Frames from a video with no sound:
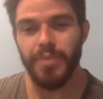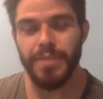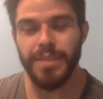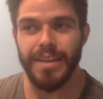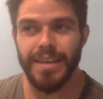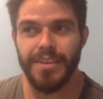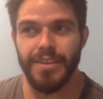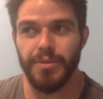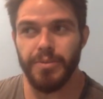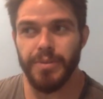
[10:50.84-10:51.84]
well, I mean, like you
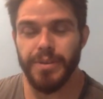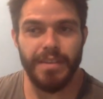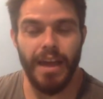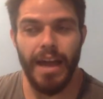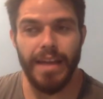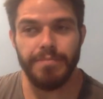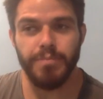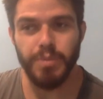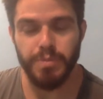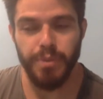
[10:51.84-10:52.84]
know, I
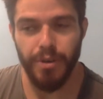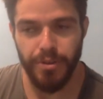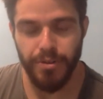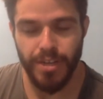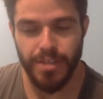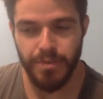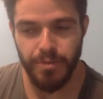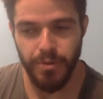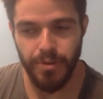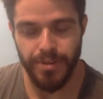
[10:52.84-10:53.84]
was part of the CrossFit
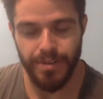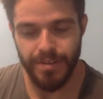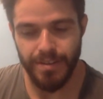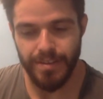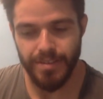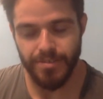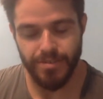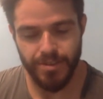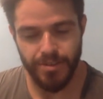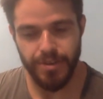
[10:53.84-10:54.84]
world in in a
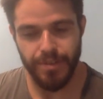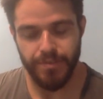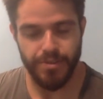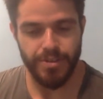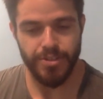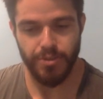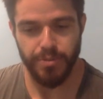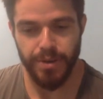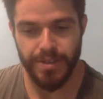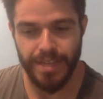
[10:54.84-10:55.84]
certain degree for a short
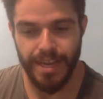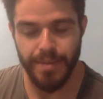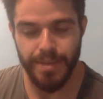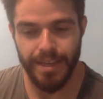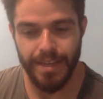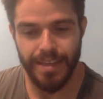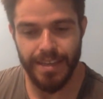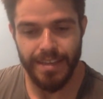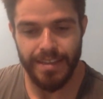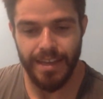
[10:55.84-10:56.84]
period of time, and like
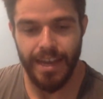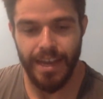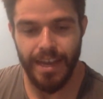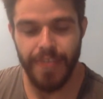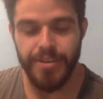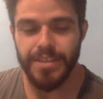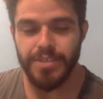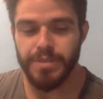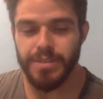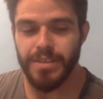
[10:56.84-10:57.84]
the irony
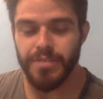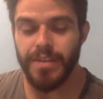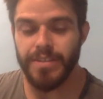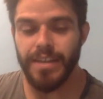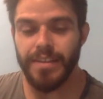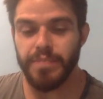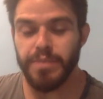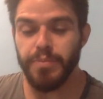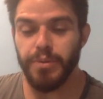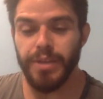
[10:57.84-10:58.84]
is we sit around telling
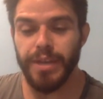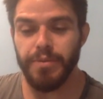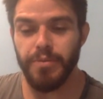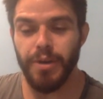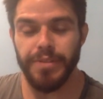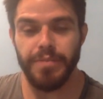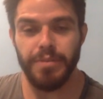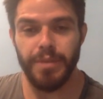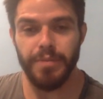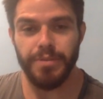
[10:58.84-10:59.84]
people like we want them to
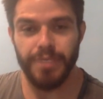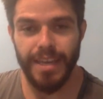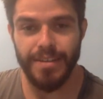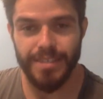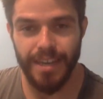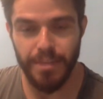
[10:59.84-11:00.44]
be able to think outside